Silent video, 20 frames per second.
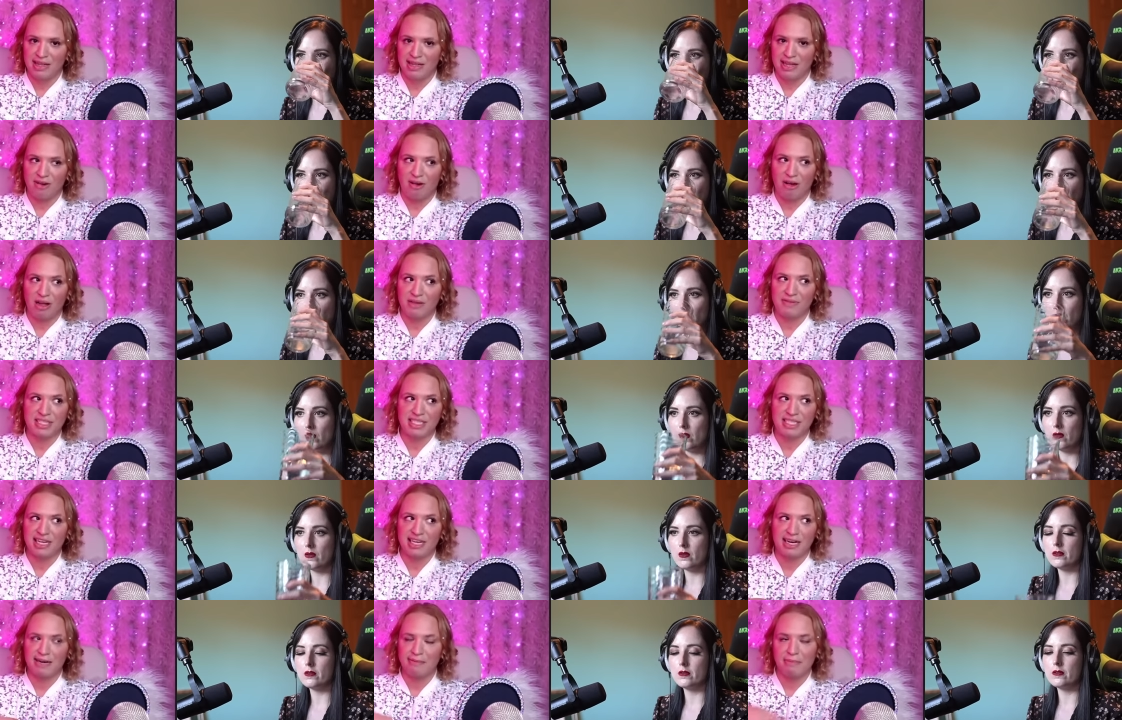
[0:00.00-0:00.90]
Speaker 1: then all of a
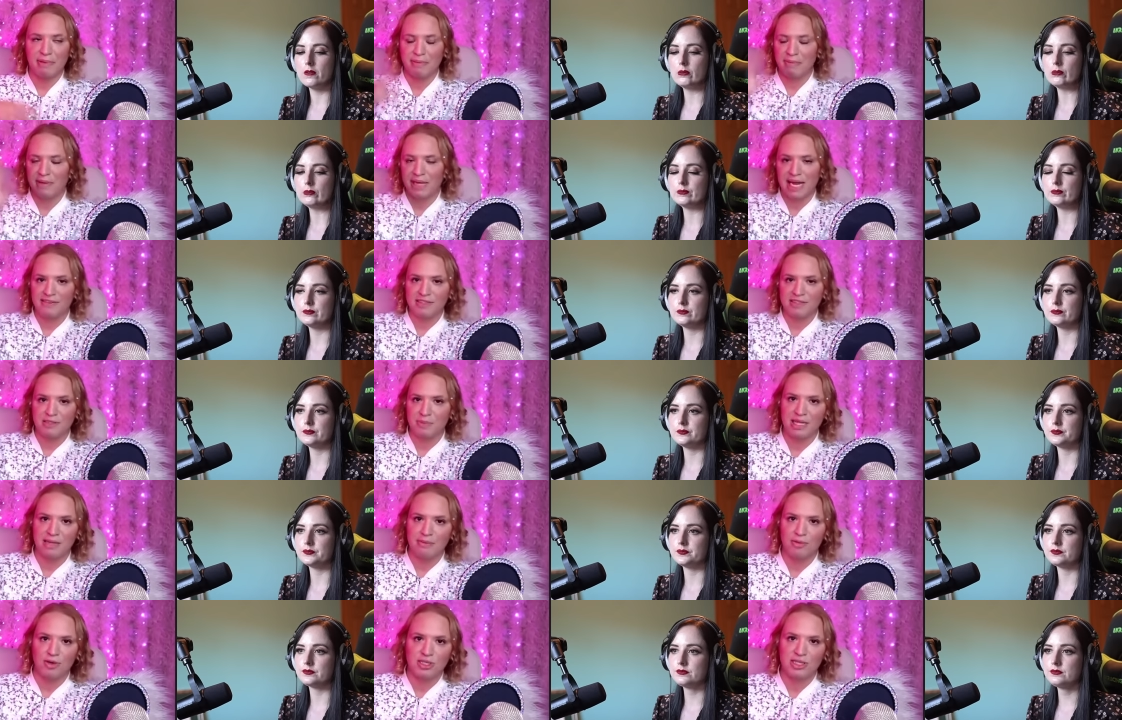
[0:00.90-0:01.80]
sudden I'm going to have to
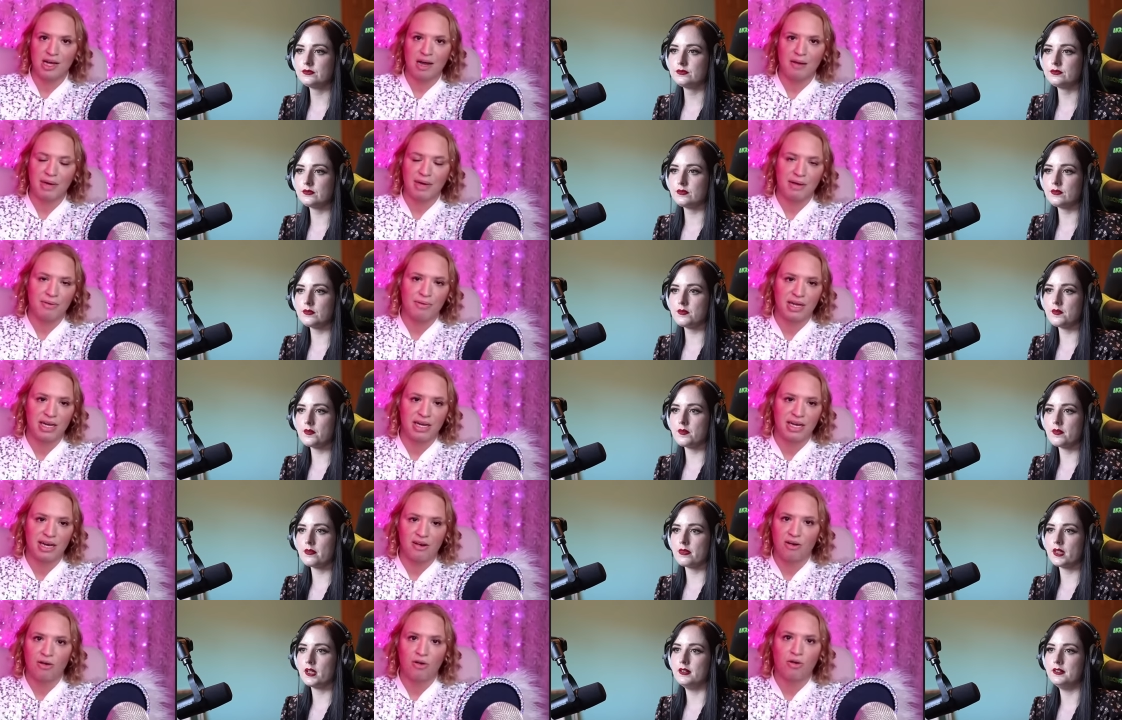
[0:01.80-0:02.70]
be the more dominant
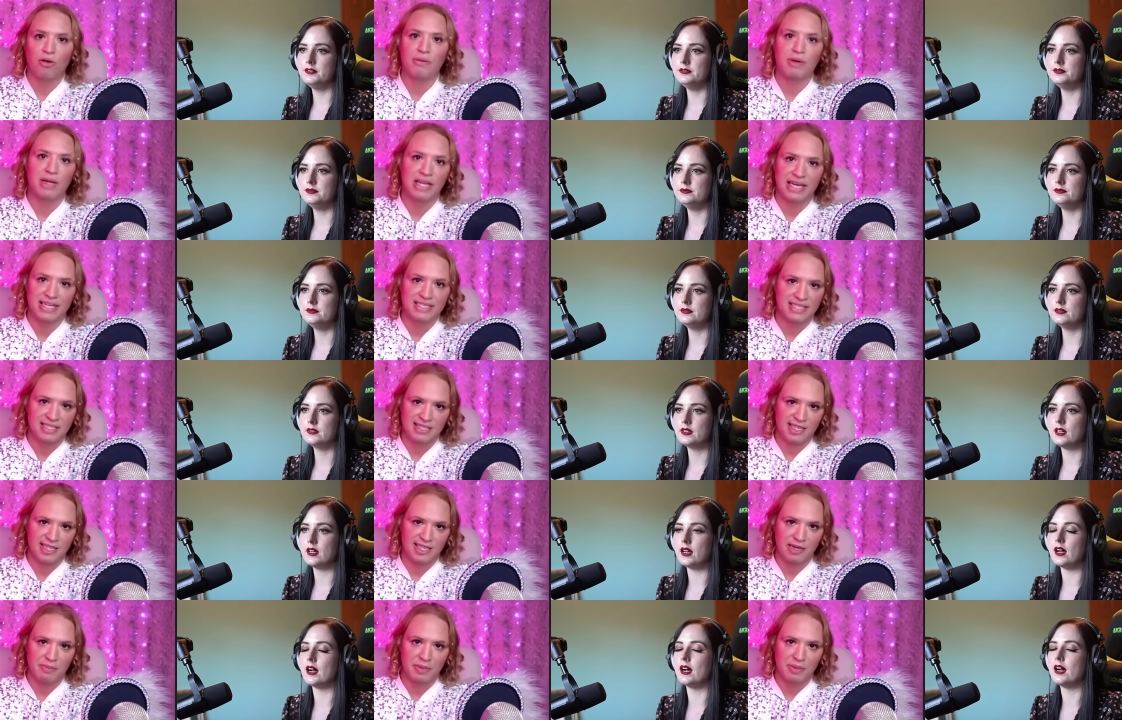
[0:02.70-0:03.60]
one in our whole
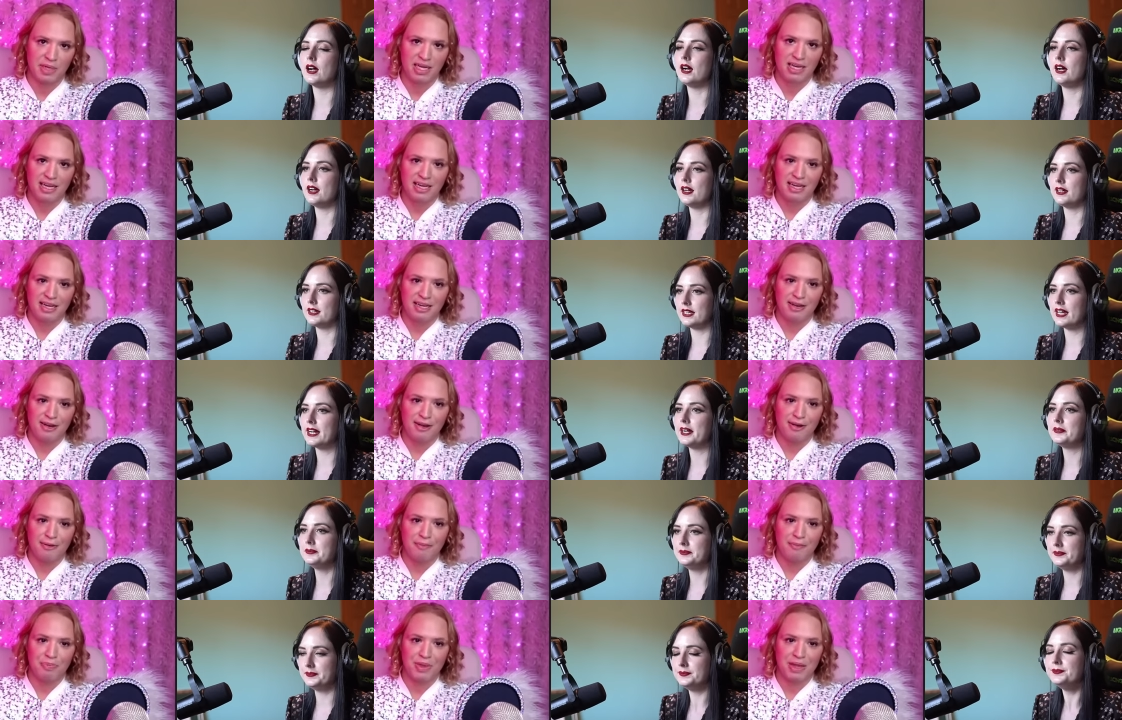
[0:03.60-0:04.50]
relationship. Uh, you yeah.
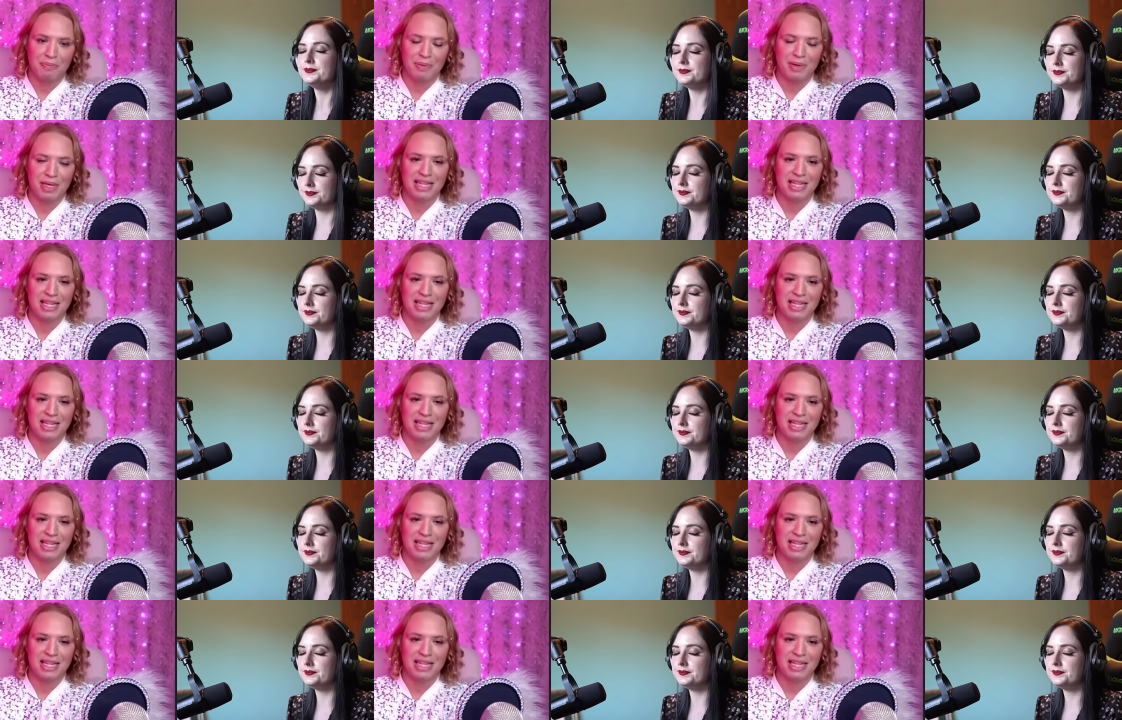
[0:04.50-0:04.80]
know, but mm-hmm.